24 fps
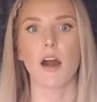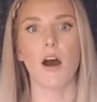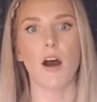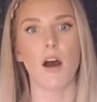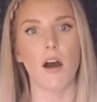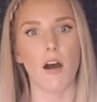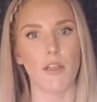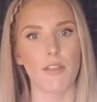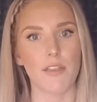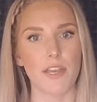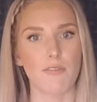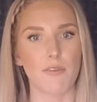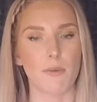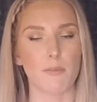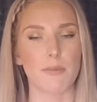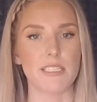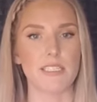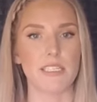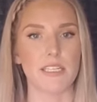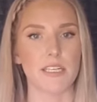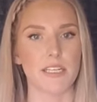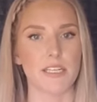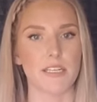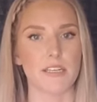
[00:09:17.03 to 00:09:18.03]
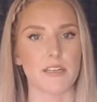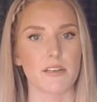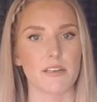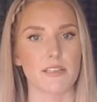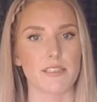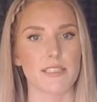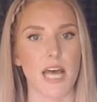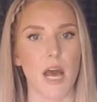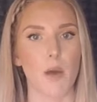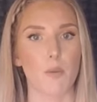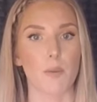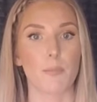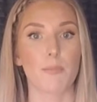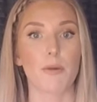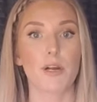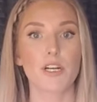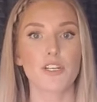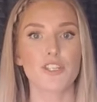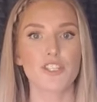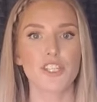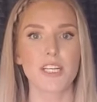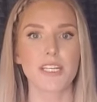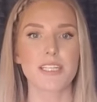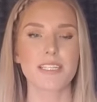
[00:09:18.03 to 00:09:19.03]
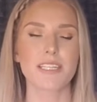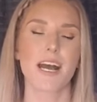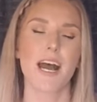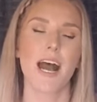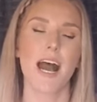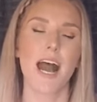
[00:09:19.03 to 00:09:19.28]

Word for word: all the different materials that were purchased.